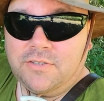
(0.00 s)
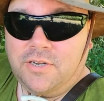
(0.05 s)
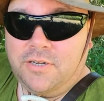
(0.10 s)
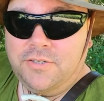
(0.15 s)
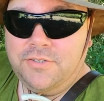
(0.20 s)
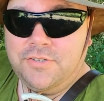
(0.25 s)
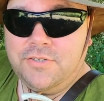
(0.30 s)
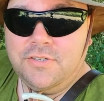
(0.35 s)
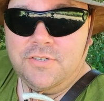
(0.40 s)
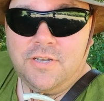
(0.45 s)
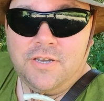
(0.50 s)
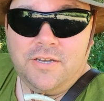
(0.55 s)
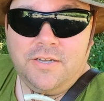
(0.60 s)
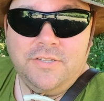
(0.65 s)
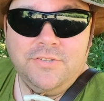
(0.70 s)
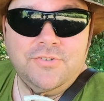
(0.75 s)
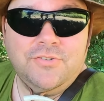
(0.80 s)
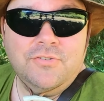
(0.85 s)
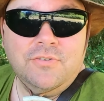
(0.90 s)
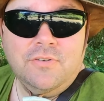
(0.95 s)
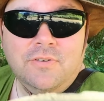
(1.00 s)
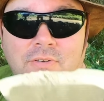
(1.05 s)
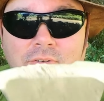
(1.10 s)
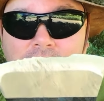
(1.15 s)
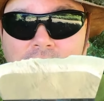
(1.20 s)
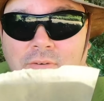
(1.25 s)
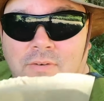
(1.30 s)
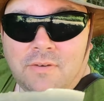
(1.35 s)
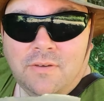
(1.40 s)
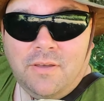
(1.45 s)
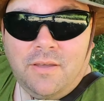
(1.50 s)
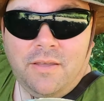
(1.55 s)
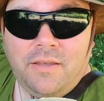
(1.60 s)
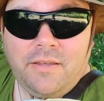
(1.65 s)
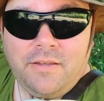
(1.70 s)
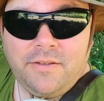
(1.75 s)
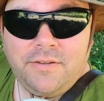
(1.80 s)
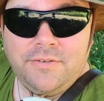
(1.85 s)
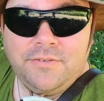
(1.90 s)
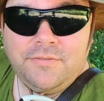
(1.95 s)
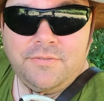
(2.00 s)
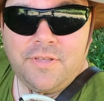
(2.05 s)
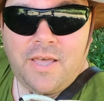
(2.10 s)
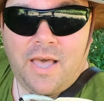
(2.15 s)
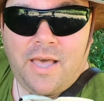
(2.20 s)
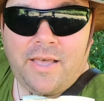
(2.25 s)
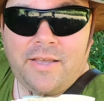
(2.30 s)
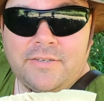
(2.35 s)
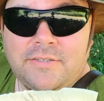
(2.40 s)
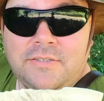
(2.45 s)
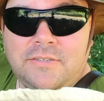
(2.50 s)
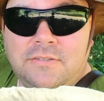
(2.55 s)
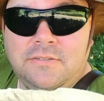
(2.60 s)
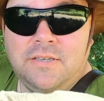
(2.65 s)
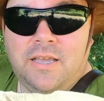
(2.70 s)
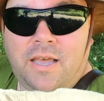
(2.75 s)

tons and tons. And the axe